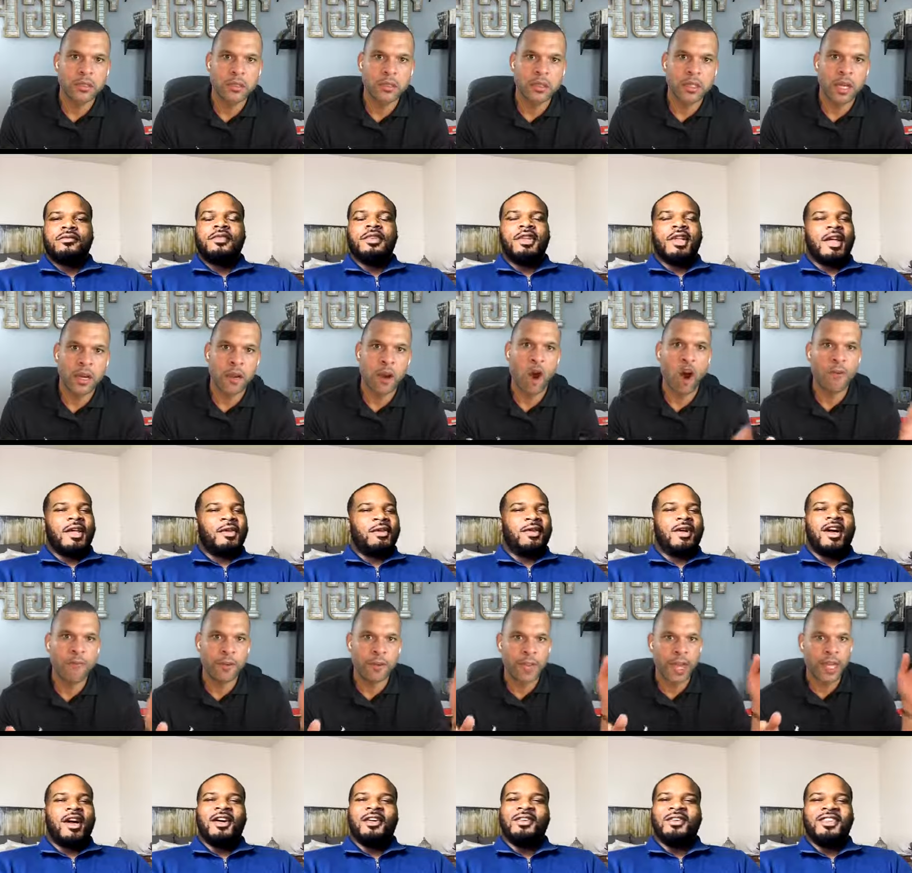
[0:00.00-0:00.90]
Speaker 1: There you
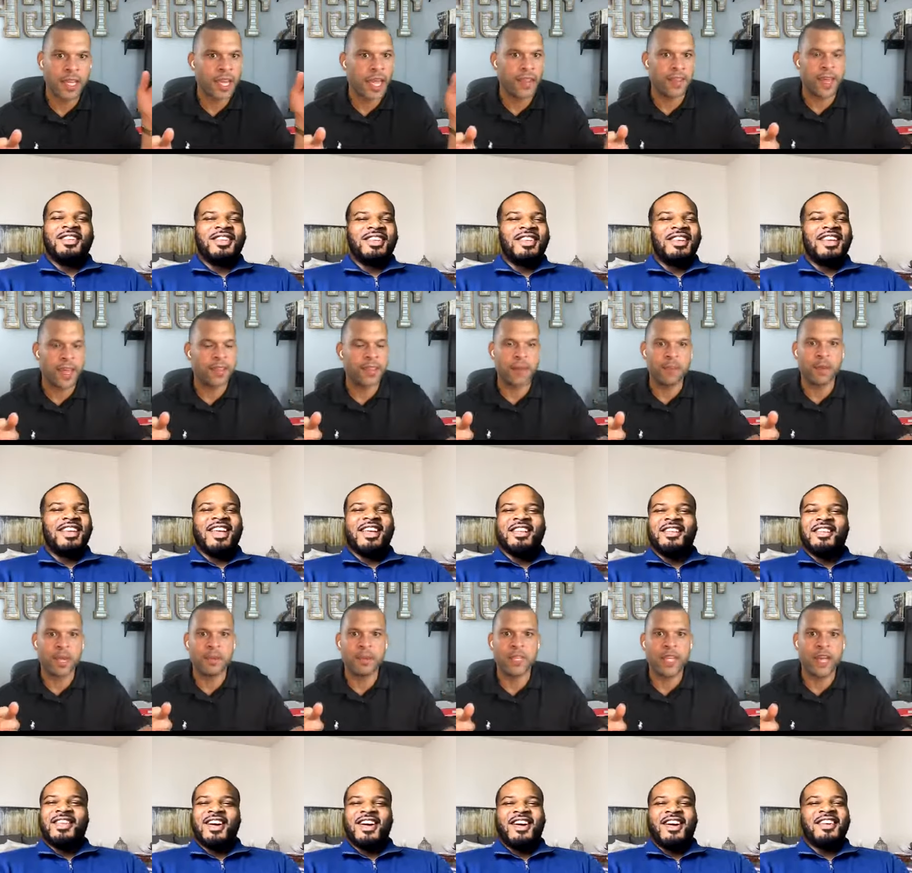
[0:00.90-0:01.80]
off go. of that, yeah, that they
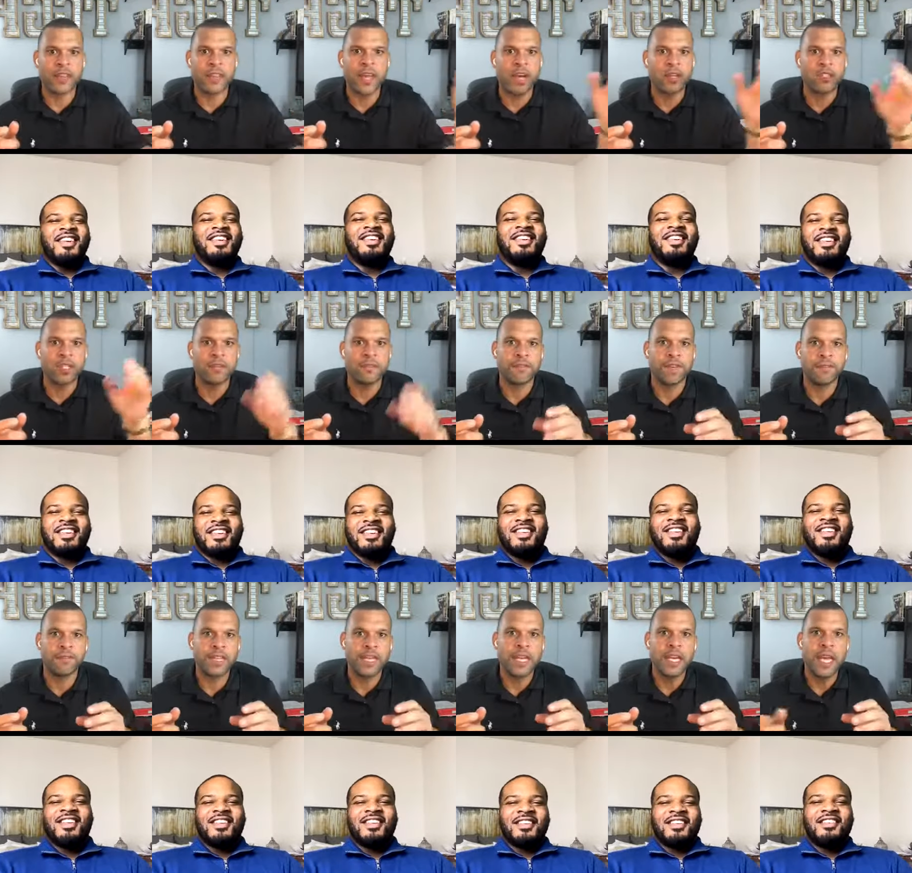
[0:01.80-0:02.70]
pay me that thousand
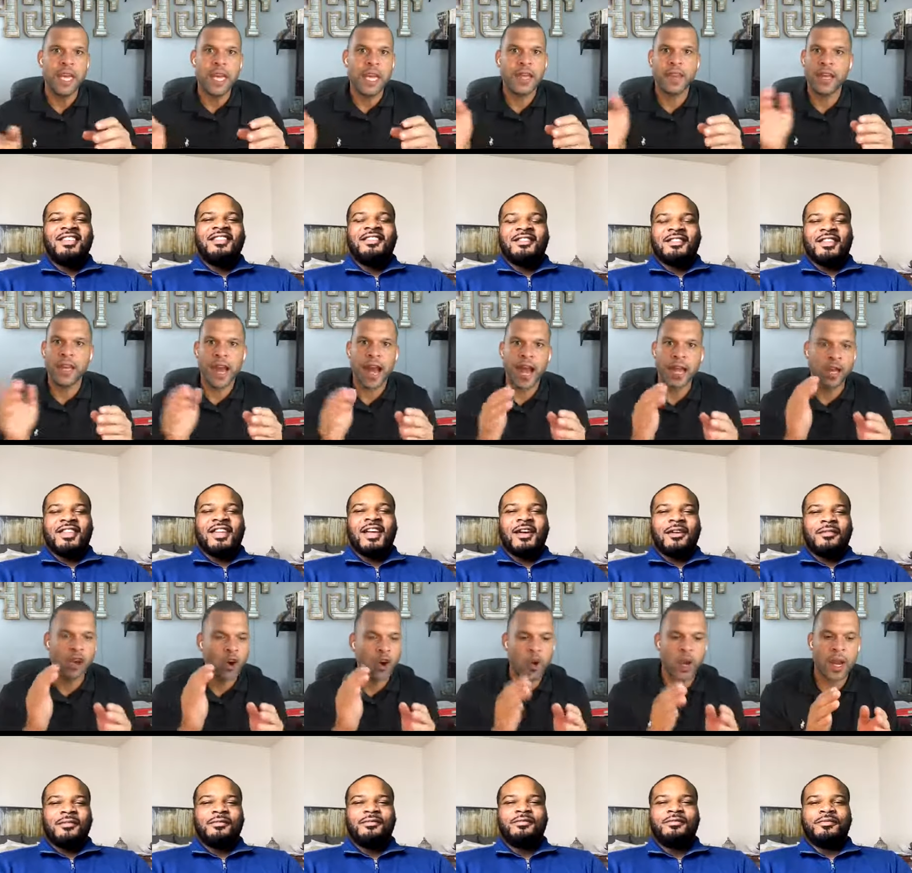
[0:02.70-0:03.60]
fifty, and then I
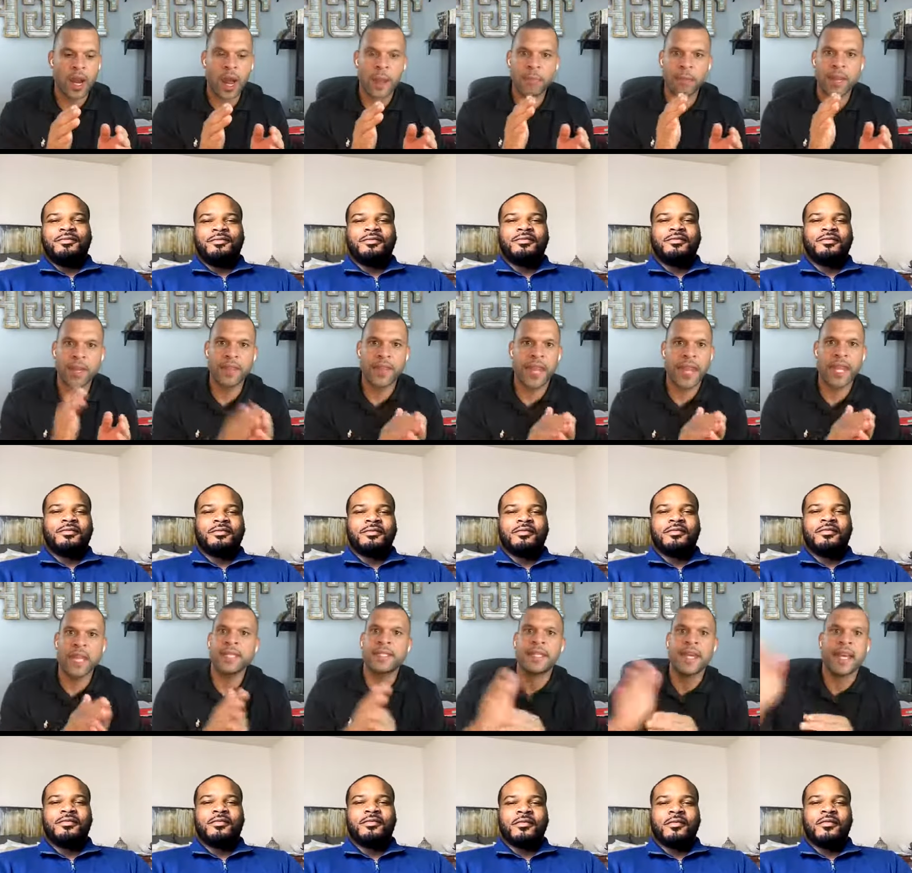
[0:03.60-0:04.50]
go and I pay the
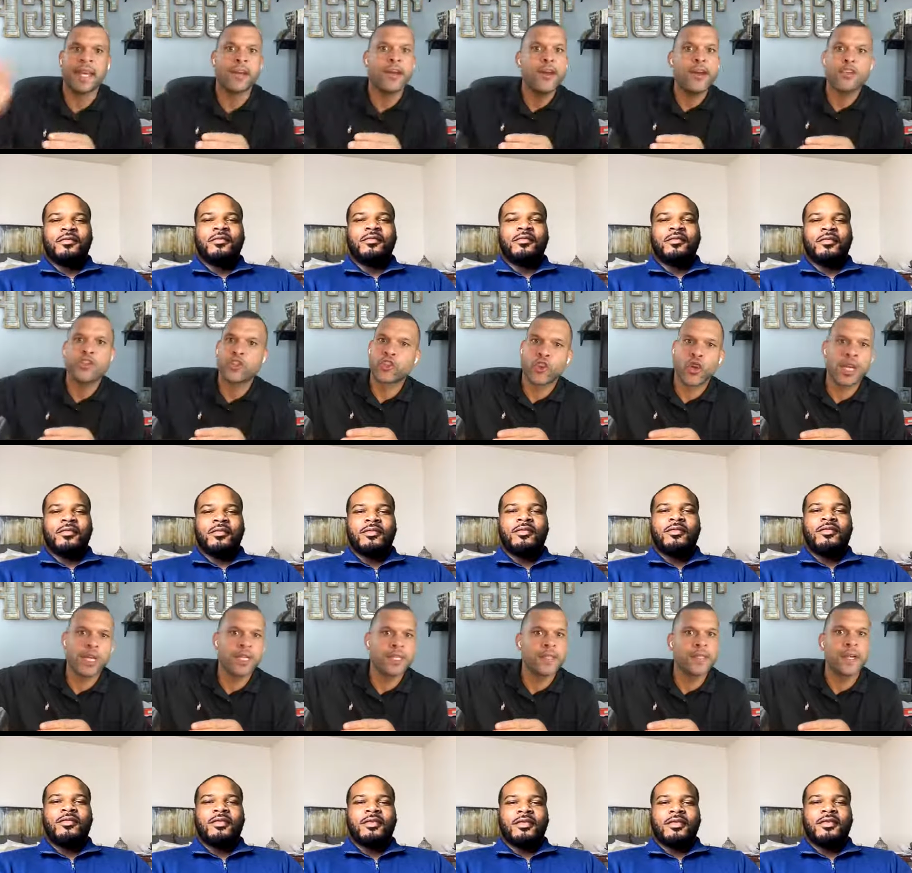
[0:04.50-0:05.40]
eight ten
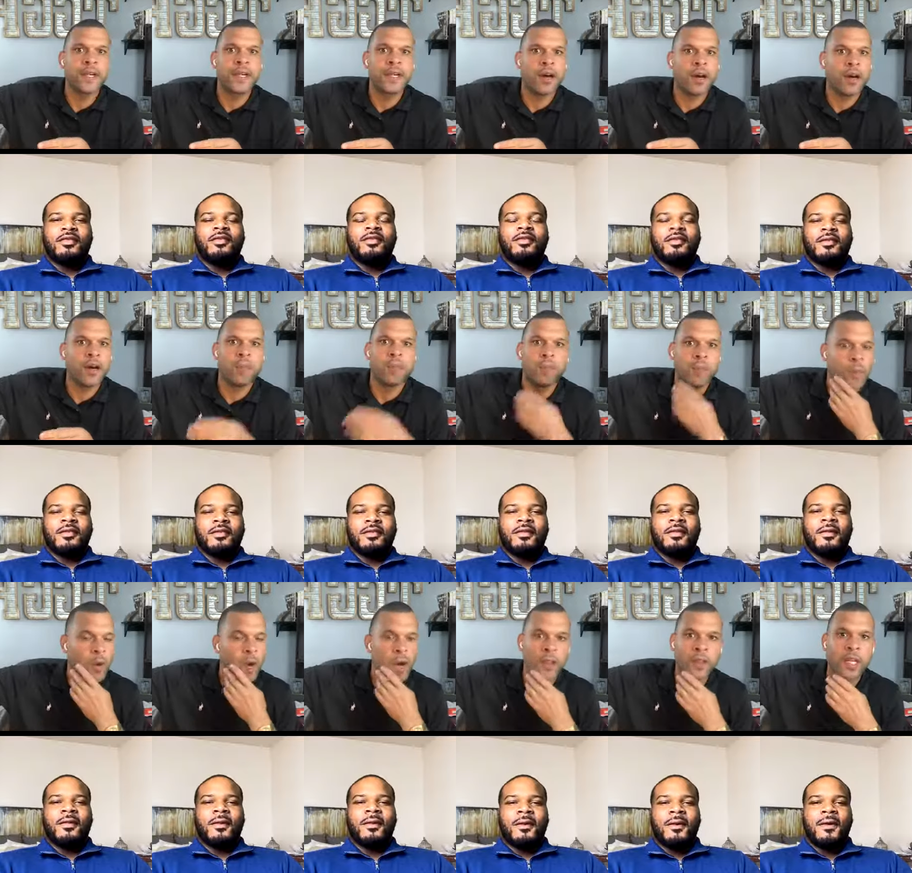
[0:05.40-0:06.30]
straight to the uh,
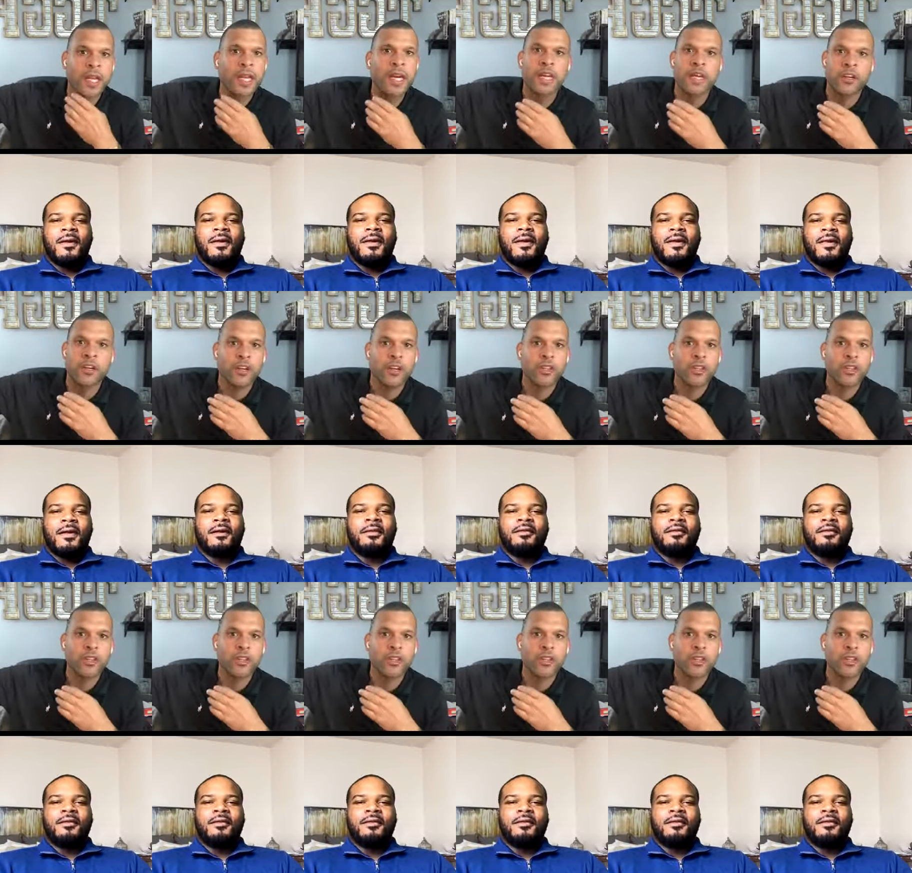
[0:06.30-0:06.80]
uh, the lender,